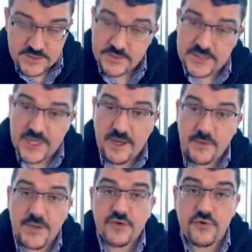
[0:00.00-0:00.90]
we'll see how
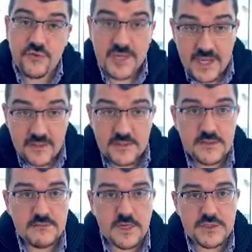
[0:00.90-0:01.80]
we create
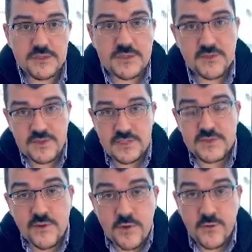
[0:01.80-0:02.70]
modules. So this is
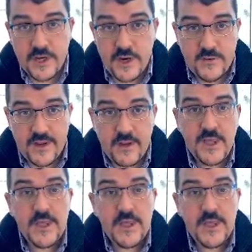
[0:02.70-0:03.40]
where we're going.